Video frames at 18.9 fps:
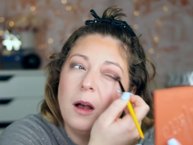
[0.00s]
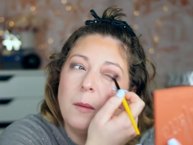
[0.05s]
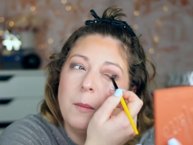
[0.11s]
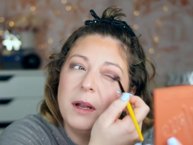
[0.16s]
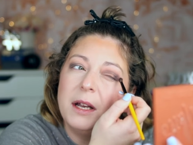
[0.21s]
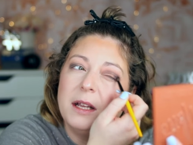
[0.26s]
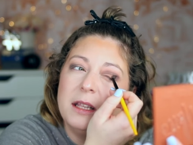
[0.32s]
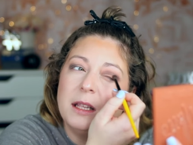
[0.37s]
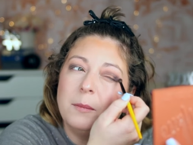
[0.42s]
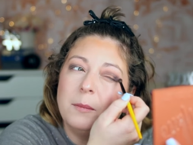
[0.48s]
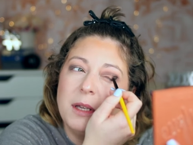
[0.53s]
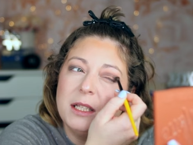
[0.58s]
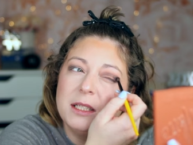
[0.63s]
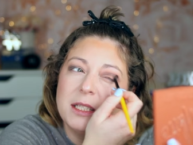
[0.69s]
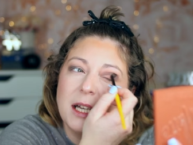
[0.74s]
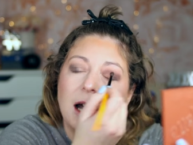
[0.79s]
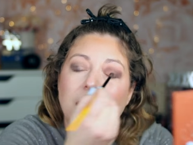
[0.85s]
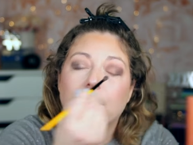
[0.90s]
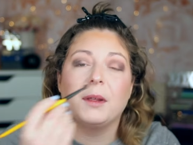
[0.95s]
But in the
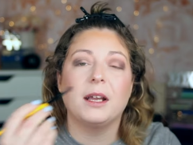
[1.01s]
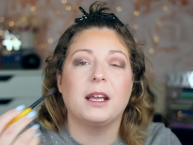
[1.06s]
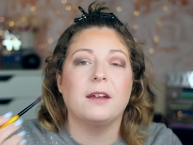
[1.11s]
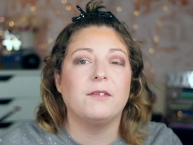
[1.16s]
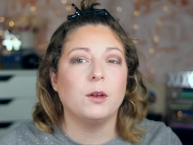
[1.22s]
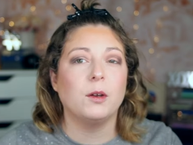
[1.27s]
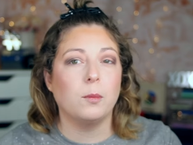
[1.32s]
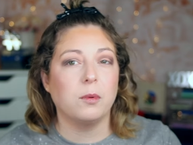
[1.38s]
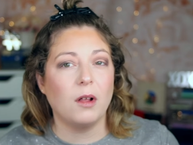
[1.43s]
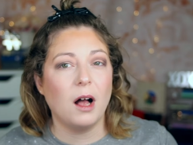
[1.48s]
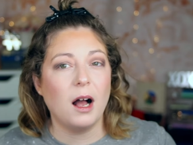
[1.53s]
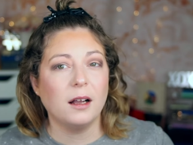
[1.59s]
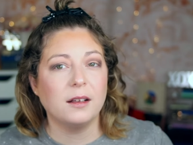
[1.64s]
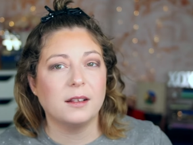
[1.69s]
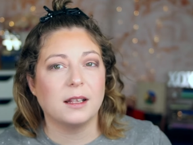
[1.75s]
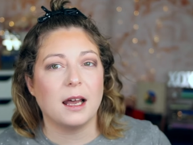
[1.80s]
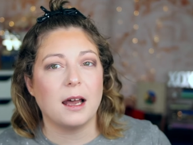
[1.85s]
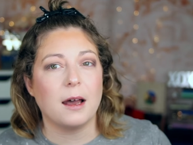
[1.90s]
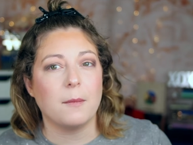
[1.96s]
meantime, like if you
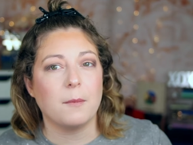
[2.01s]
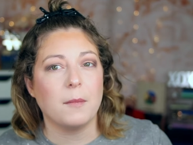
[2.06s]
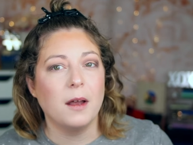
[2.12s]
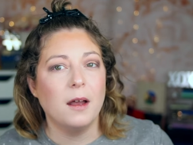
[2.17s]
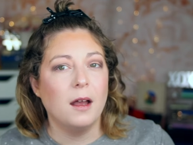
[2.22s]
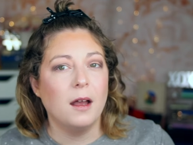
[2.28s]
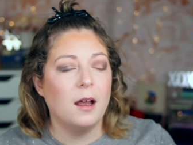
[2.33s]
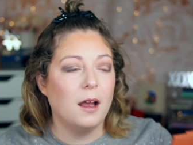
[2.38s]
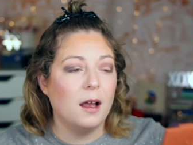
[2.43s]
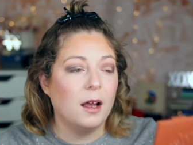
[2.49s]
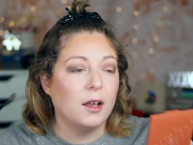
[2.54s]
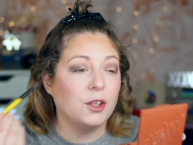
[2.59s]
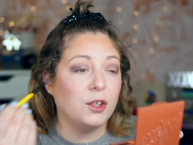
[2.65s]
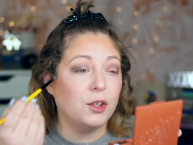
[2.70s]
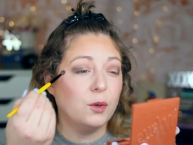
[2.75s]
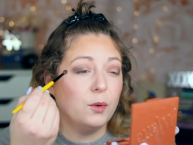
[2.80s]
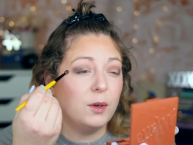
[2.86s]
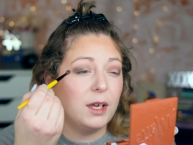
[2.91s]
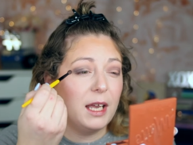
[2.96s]
block them,
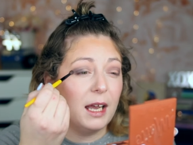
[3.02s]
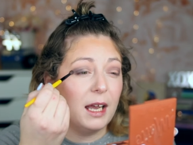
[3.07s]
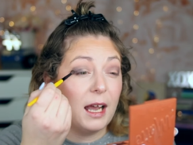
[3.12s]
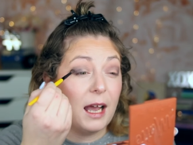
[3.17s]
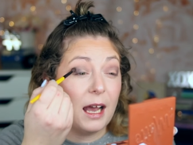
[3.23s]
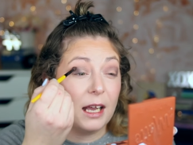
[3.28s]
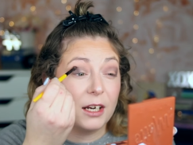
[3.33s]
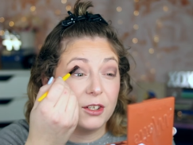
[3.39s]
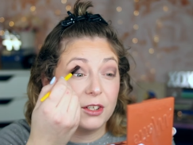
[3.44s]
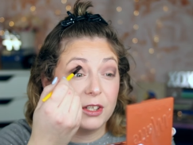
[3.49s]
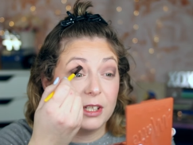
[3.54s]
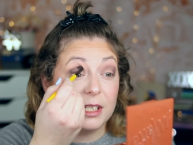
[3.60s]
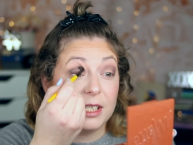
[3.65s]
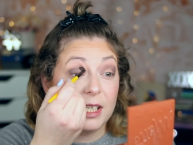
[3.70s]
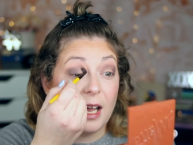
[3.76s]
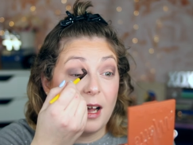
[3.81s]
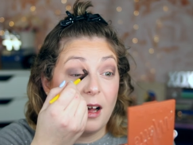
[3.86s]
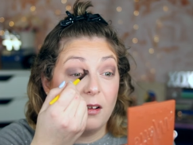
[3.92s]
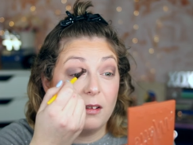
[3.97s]
you can't actually
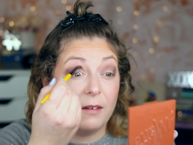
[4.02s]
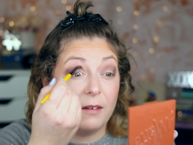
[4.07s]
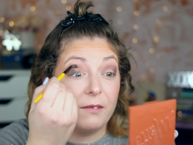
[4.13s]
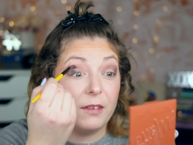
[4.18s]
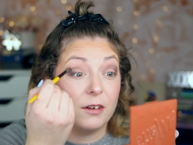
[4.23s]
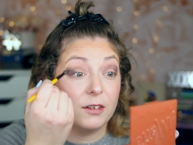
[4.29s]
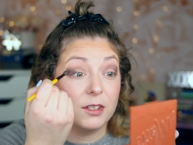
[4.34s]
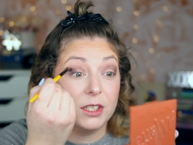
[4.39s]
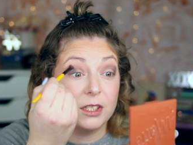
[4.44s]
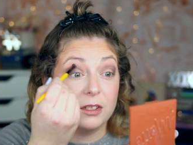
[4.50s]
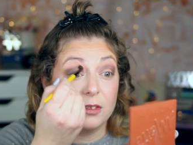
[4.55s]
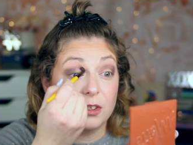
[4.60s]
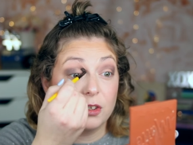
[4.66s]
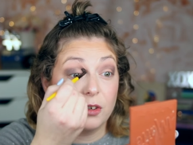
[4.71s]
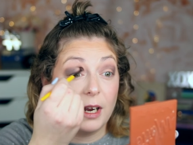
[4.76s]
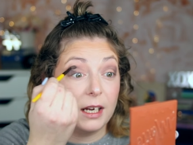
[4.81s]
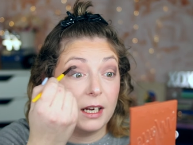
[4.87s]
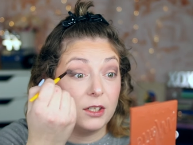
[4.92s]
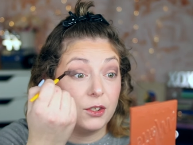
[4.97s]
tell if they're still
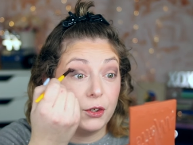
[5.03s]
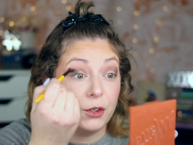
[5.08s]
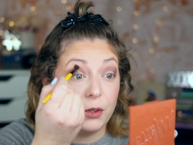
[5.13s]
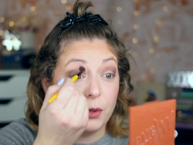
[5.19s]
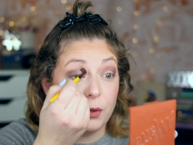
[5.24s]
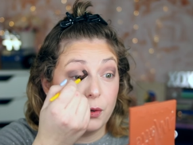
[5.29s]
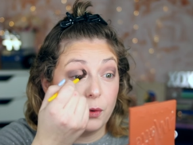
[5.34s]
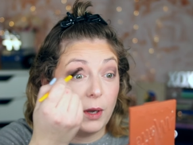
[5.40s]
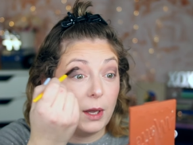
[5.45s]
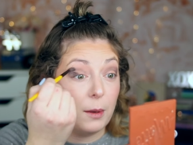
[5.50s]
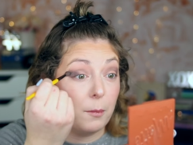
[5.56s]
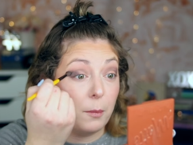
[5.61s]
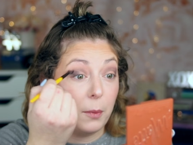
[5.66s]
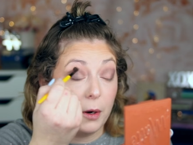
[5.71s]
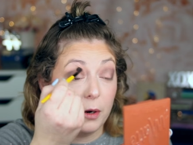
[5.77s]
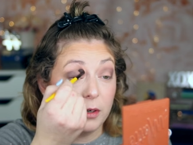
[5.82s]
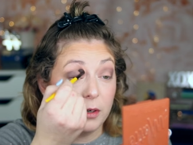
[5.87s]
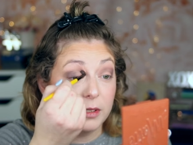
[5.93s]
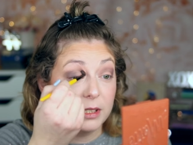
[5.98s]
trying to
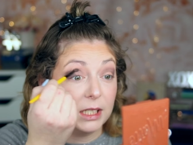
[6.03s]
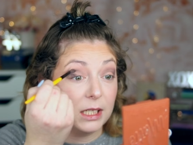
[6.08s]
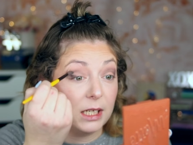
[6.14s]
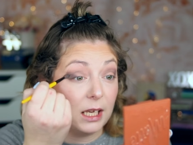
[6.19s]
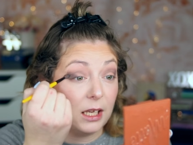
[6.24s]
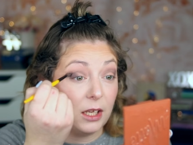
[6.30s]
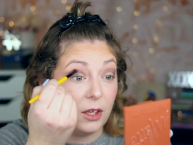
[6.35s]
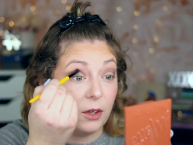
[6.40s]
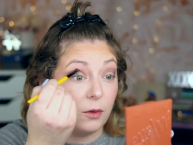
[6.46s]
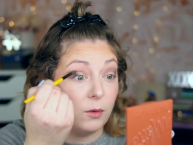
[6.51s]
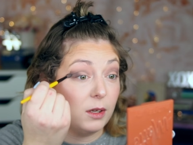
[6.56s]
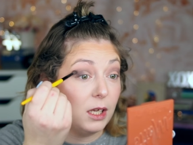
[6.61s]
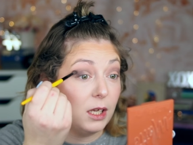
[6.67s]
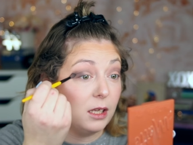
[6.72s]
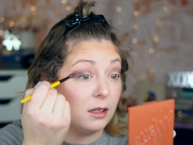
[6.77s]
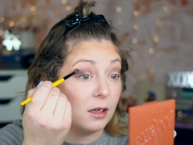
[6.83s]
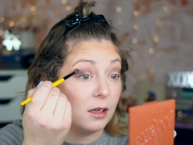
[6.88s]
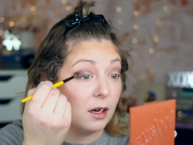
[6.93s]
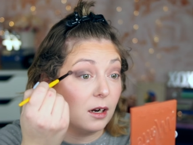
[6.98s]
impersonate you
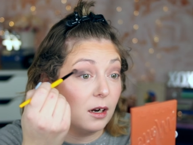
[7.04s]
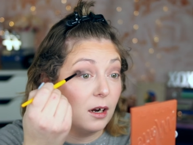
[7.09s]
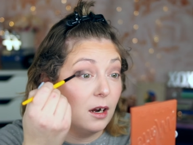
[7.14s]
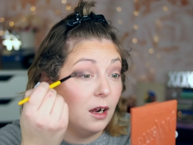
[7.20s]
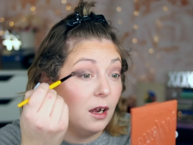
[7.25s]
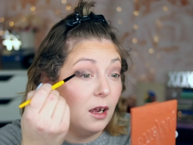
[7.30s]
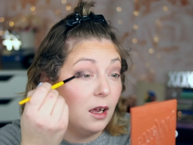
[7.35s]
either.